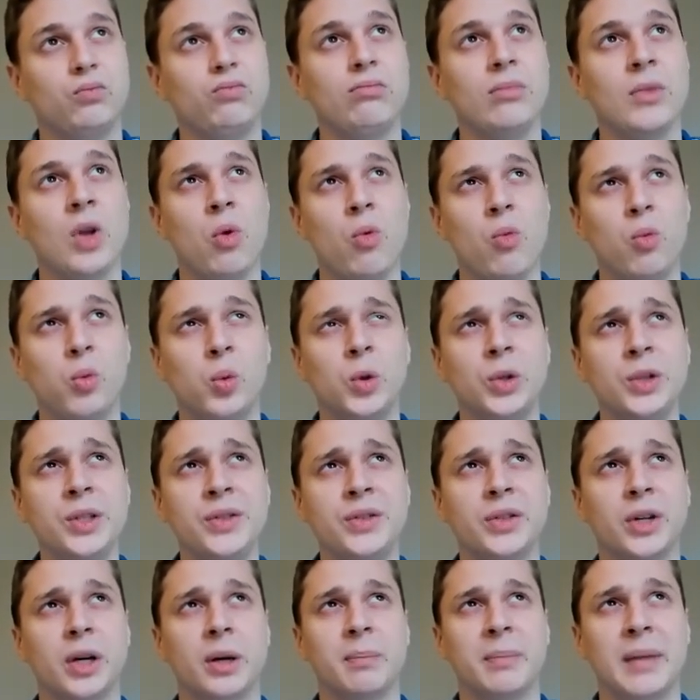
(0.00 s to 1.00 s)
Woods
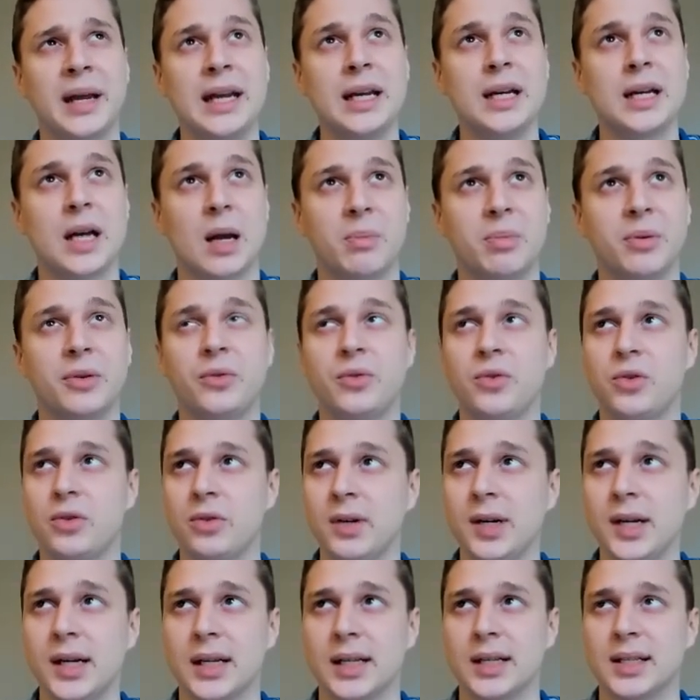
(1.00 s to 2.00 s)
are made up of
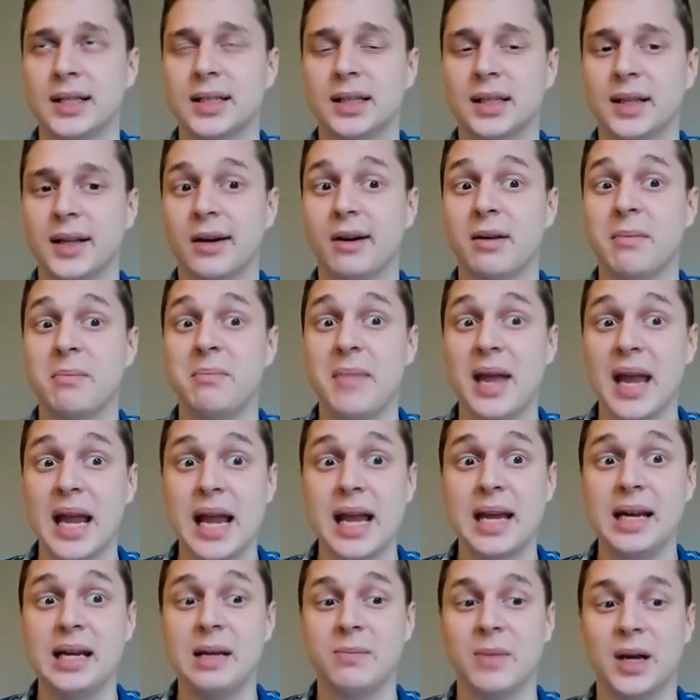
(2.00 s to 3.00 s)
trees. There are many,
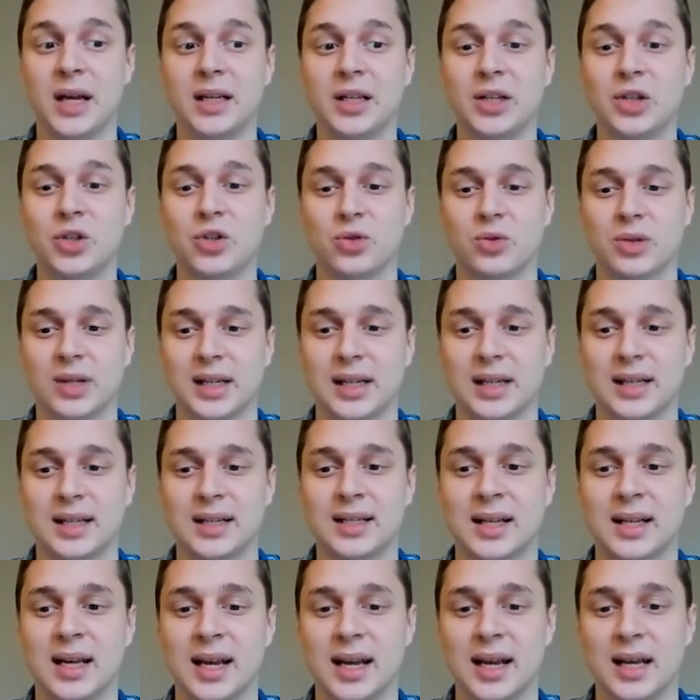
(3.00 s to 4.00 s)
many trees
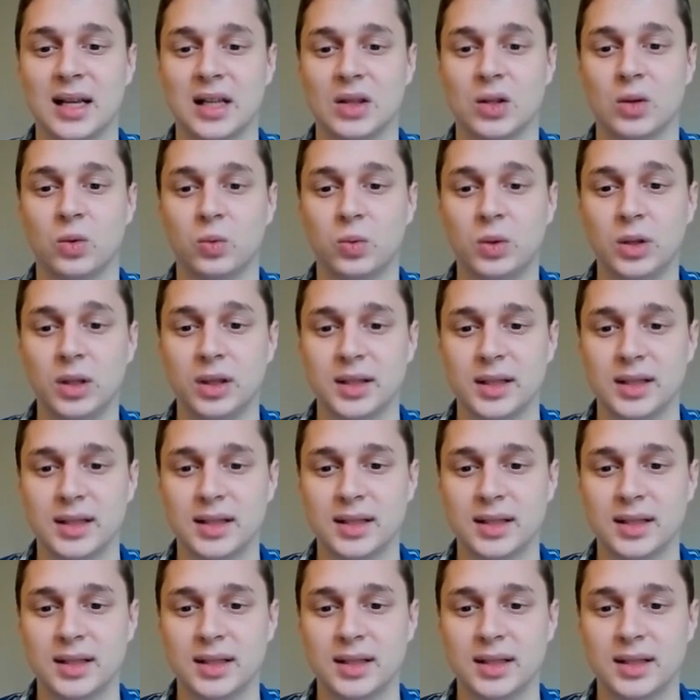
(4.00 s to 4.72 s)
in the woods.